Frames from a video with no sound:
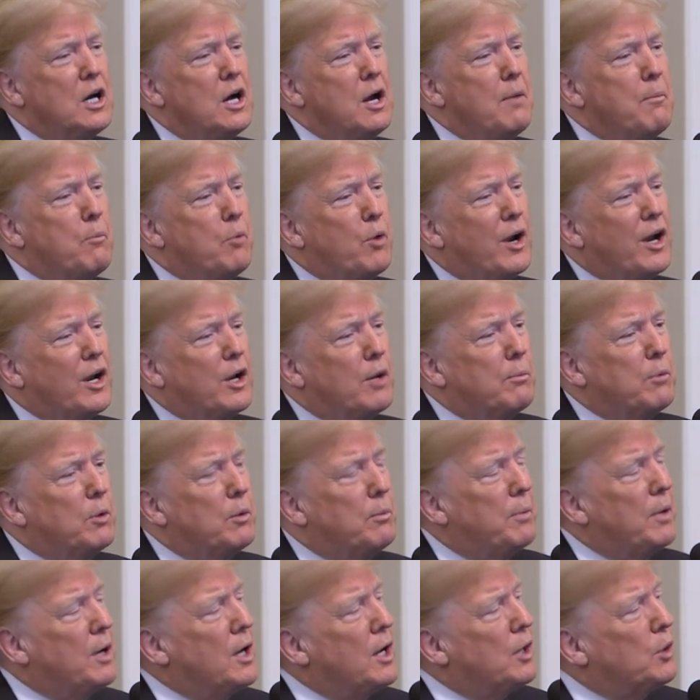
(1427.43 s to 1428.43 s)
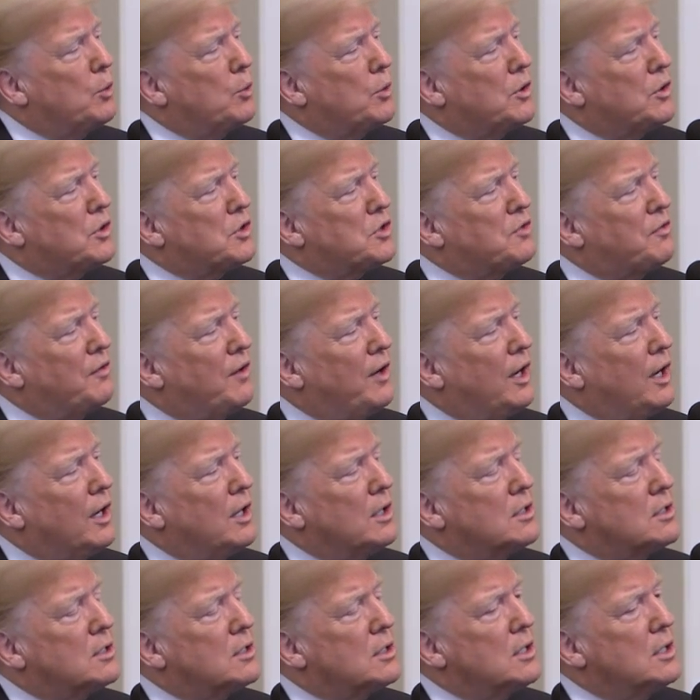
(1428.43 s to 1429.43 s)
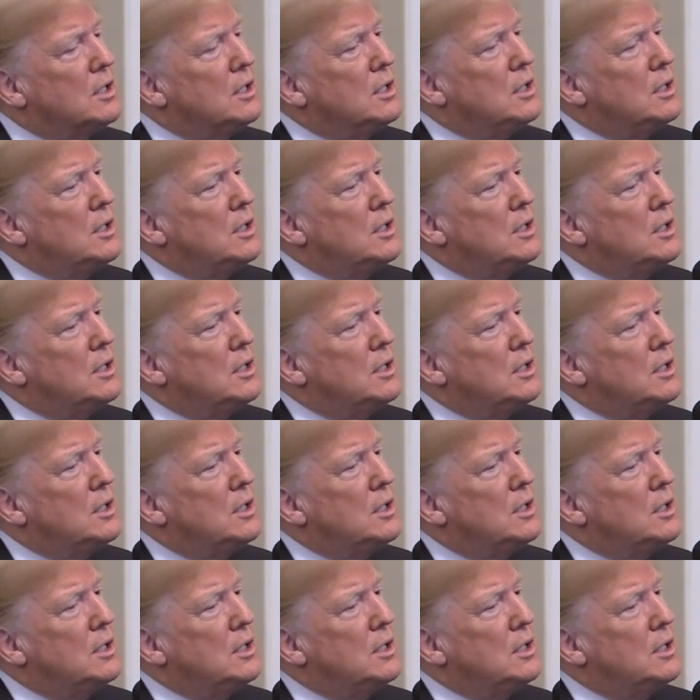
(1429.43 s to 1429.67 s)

unbreakable bond with his fans.